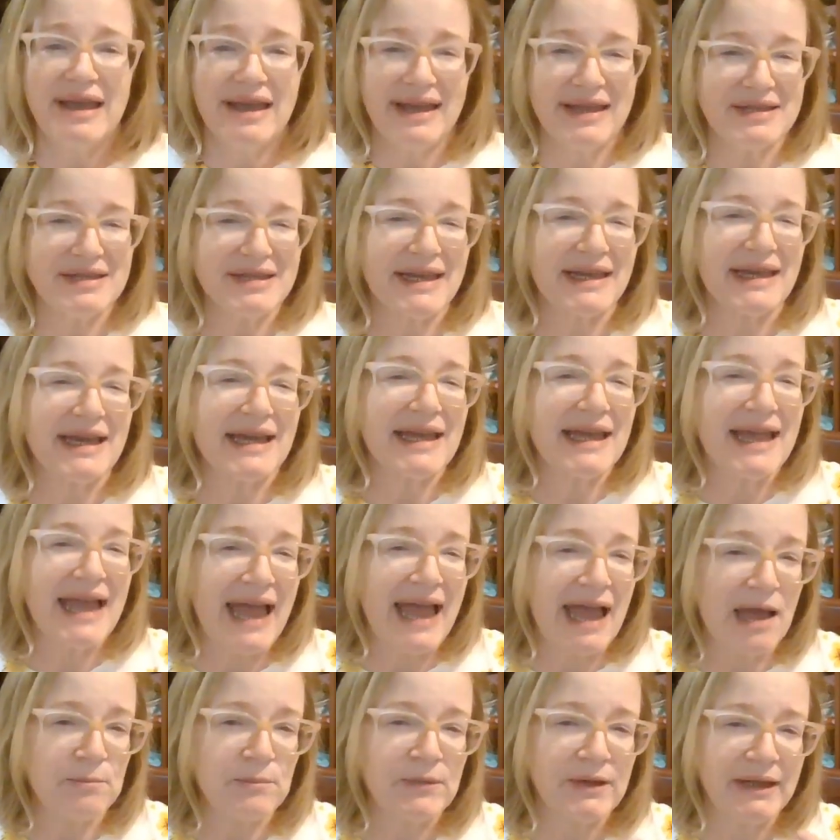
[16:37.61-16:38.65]
It's like a
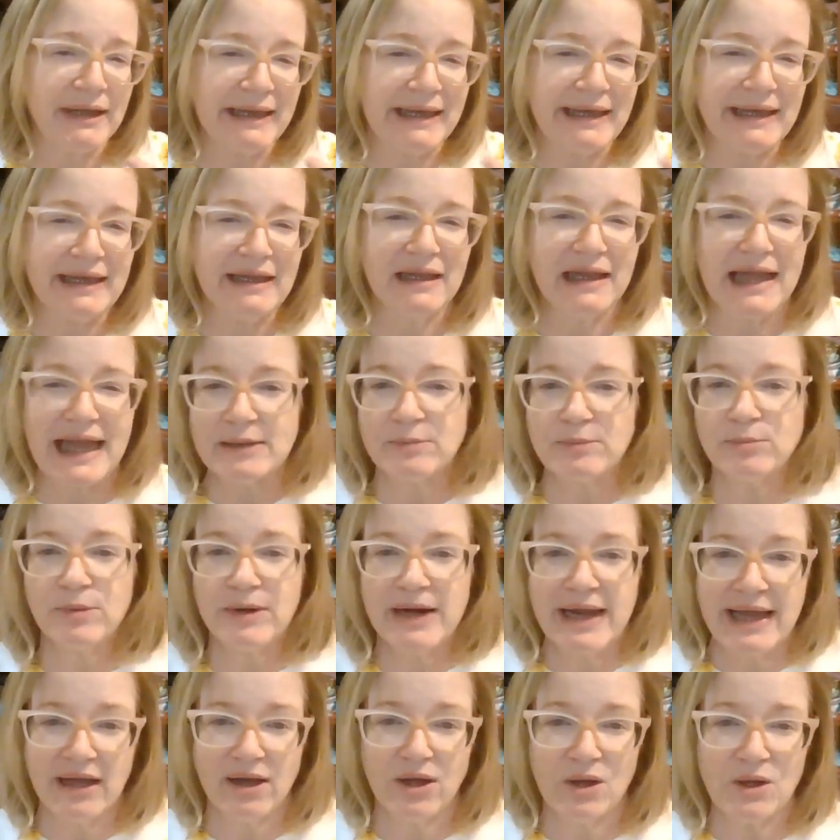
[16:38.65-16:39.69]
camely light
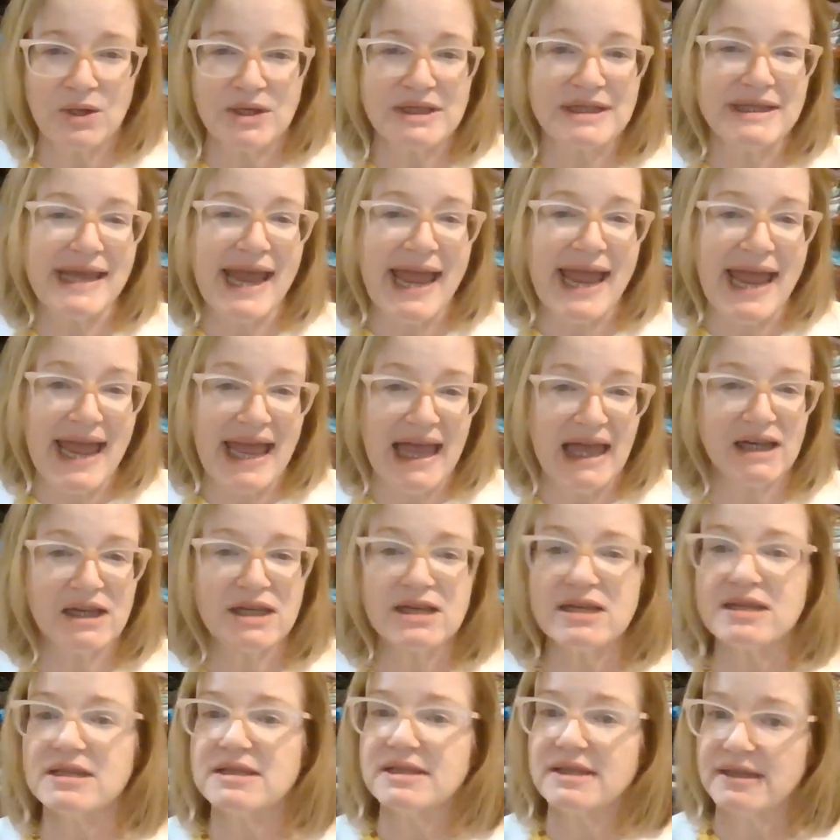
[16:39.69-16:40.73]
brown
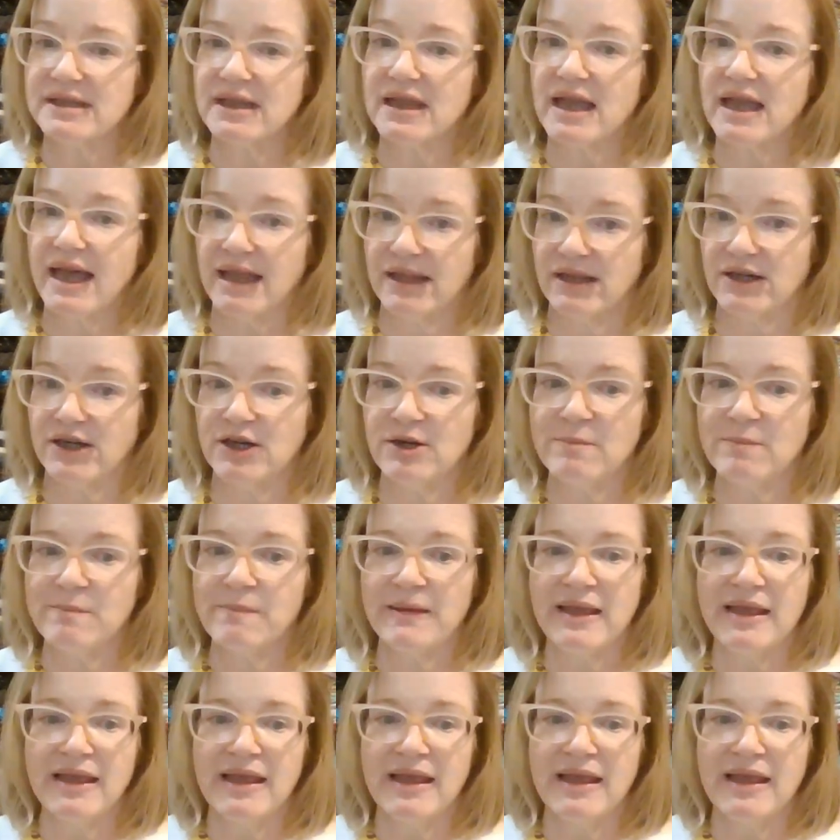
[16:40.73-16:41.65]
tan color.